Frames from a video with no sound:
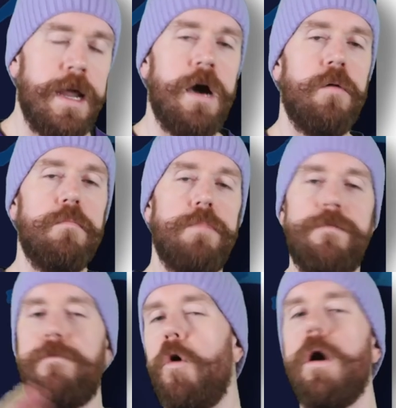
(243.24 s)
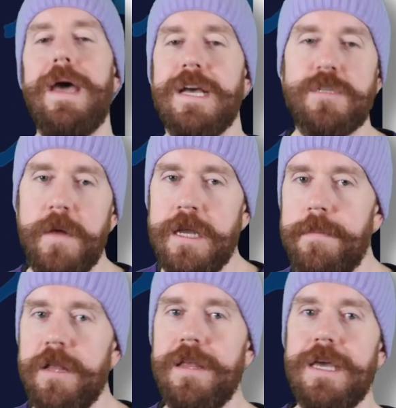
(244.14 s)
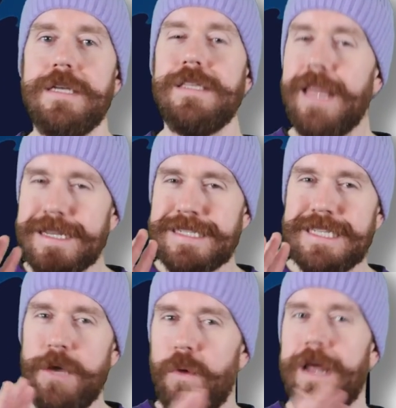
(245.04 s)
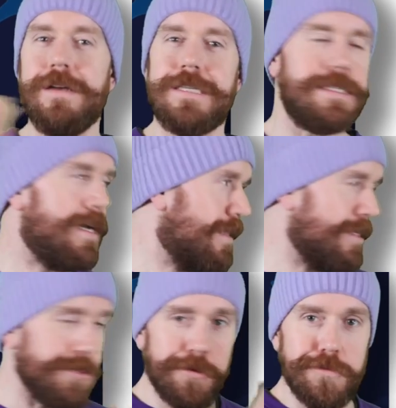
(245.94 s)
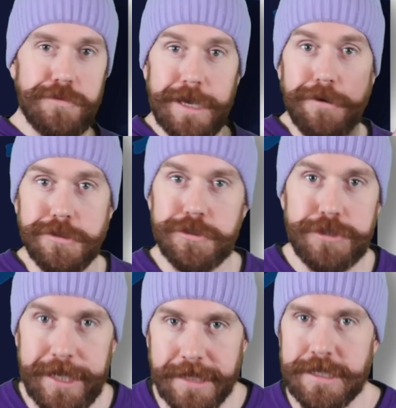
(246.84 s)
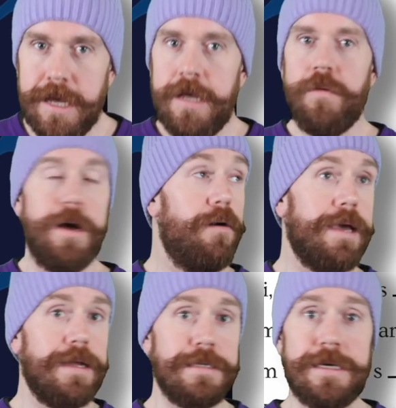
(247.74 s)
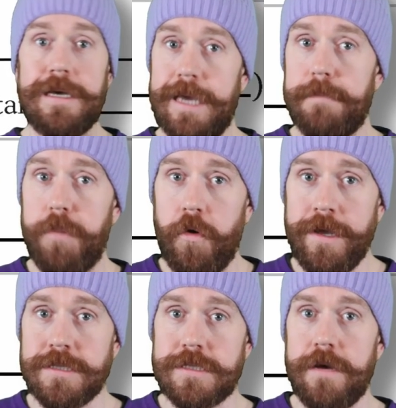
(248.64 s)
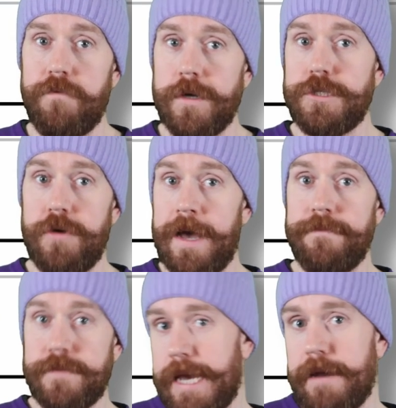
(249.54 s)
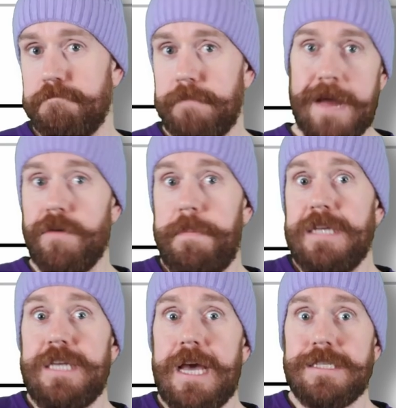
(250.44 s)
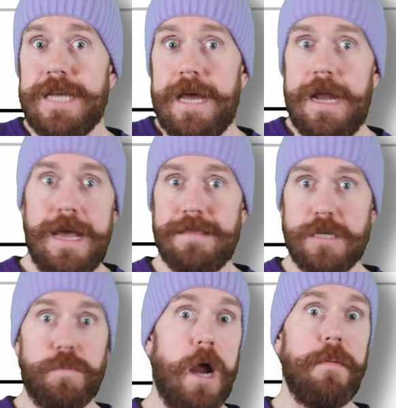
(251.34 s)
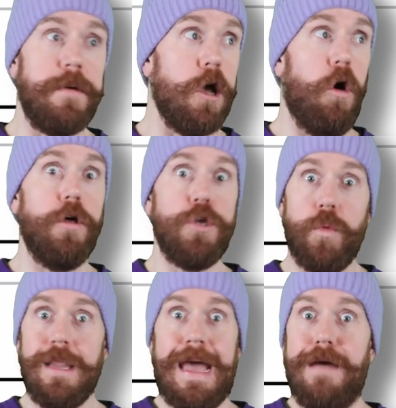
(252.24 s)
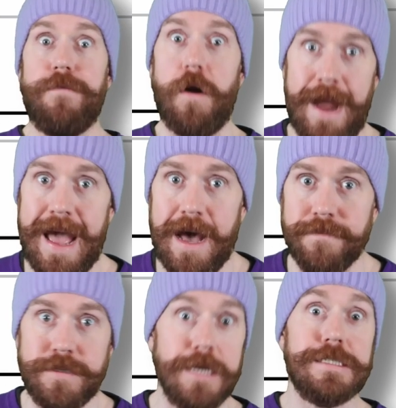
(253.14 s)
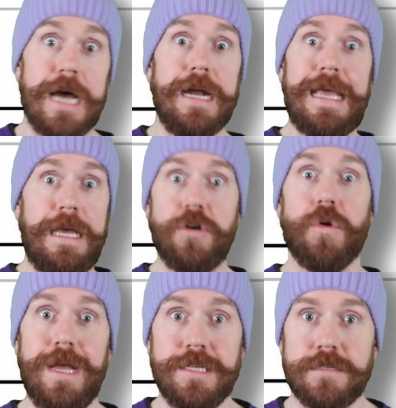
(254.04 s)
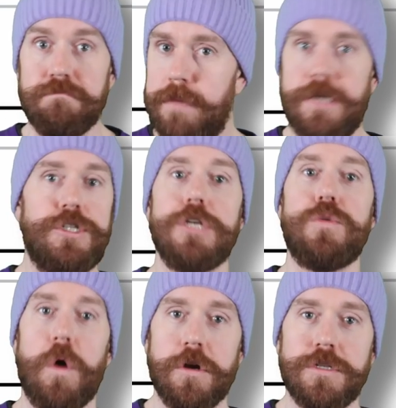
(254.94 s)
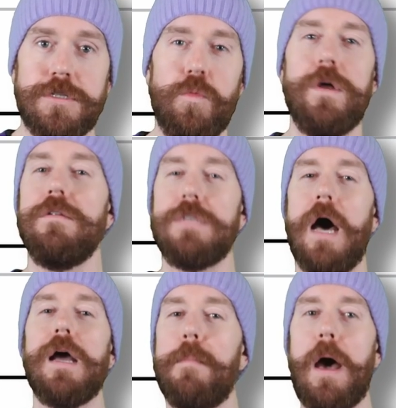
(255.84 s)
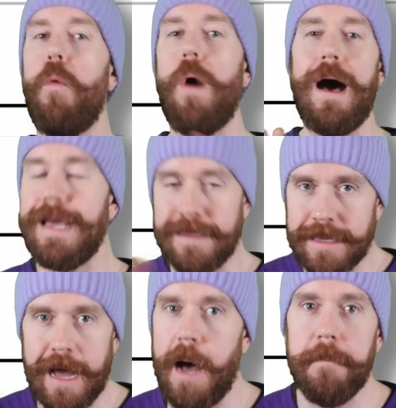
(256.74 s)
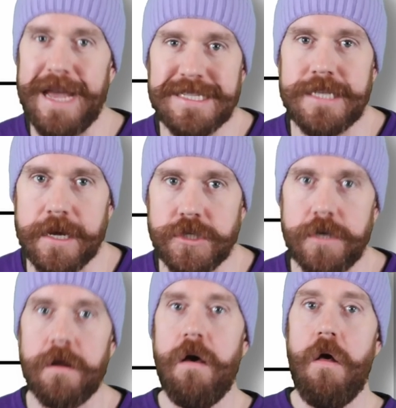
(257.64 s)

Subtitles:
Now, before I explain abilities, let's see what else is on this old character sheet. Well, you got hit points, of which you have 10. Every PC has 10, and that's probably all you will ever have. Does not increase. It just works. We'll talk about why in the combat section.